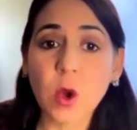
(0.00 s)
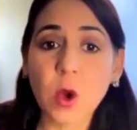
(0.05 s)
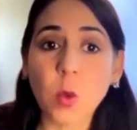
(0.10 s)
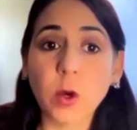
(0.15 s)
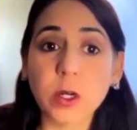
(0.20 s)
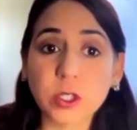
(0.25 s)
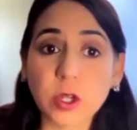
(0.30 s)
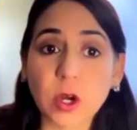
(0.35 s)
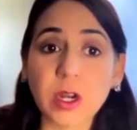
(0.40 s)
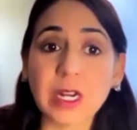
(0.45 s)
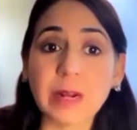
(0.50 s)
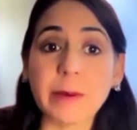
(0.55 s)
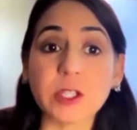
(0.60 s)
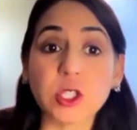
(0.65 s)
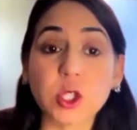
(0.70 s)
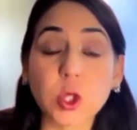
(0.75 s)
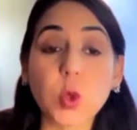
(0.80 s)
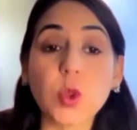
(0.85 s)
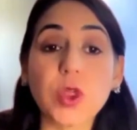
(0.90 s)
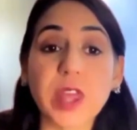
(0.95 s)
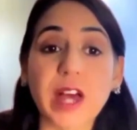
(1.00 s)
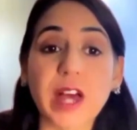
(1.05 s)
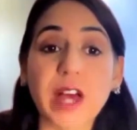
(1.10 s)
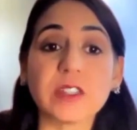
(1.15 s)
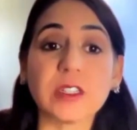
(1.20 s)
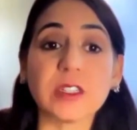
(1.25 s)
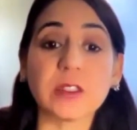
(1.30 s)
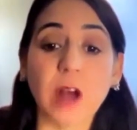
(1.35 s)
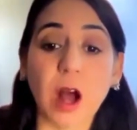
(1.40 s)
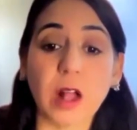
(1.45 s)
we're talking about
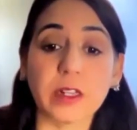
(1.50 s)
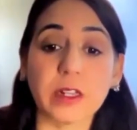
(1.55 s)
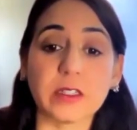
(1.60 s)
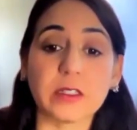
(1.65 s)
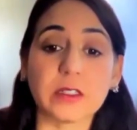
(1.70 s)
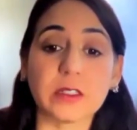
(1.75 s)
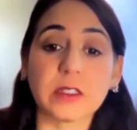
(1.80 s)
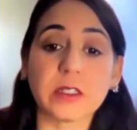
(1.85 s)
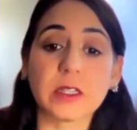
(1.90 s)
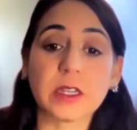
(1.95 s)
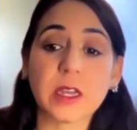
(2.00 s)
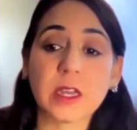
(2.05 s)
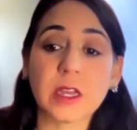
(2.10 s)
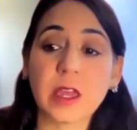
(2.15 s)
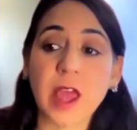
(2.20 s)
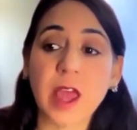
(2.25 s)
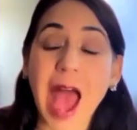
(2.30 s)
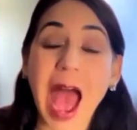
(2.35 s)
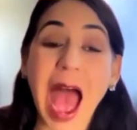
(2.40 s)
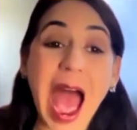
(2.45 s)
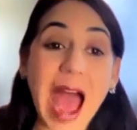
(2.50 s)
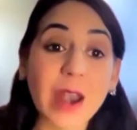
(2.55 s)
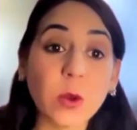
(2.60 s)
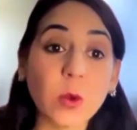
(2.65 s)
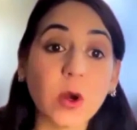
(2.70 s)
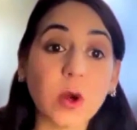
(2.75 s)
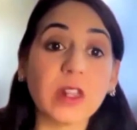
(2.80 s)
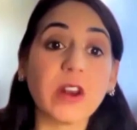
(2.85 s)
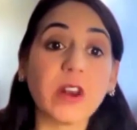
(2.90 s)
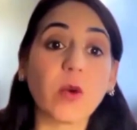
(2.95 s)
$2,000
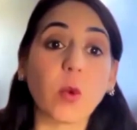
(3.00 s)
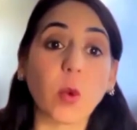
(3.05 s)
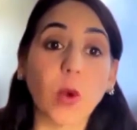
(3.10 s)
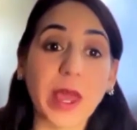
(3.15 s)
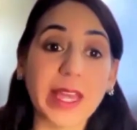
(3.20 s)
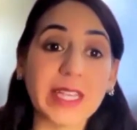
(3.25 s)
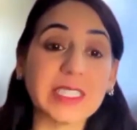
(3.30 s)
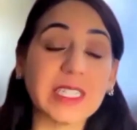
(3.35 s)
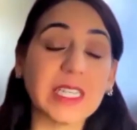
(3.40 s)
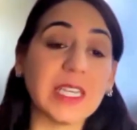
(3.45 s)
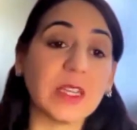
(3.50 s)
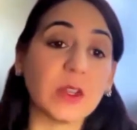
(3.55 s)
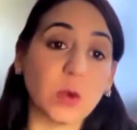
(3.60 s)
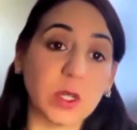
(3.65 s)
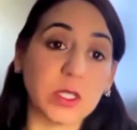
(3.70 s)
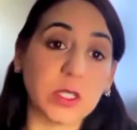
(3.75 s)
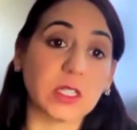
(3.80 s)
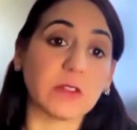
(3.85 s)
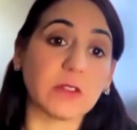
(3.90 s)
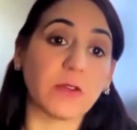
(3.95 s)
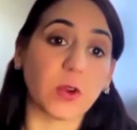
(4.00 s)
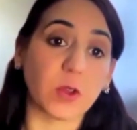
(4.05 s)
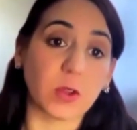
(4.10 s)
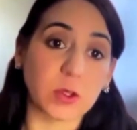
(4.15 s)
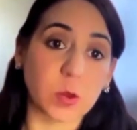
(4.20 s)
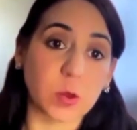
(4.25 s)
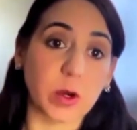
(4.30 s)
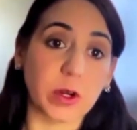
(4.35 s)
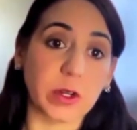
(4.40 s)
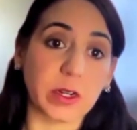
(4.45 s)
annual raise increases for
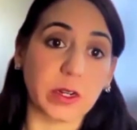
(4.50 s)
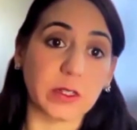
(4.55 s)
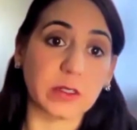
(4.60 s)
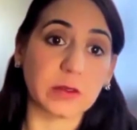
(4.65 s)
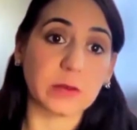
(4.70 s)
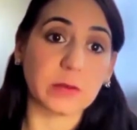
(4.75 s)
those workers.